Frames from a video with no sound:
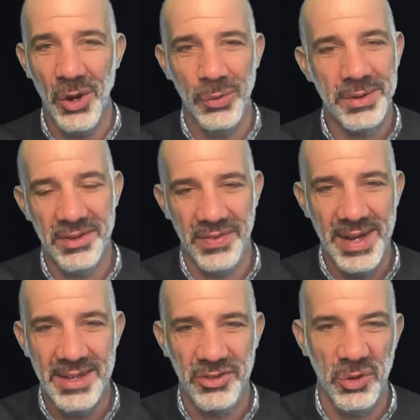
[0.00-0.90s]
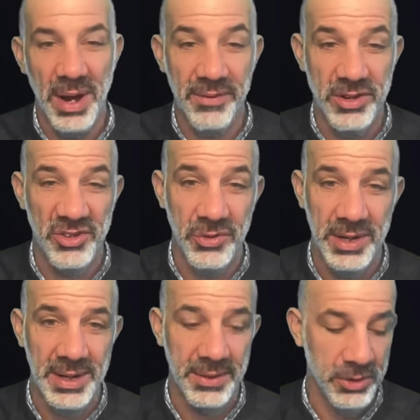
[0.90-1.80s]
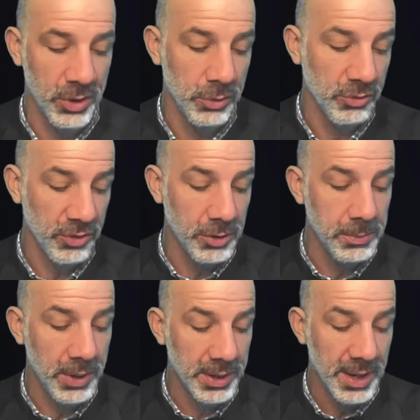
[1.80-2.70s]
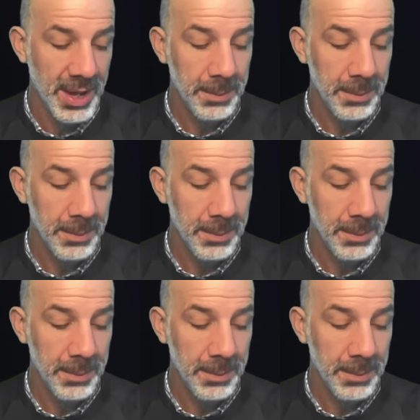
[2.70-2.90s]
own device or every student on their own Chromebook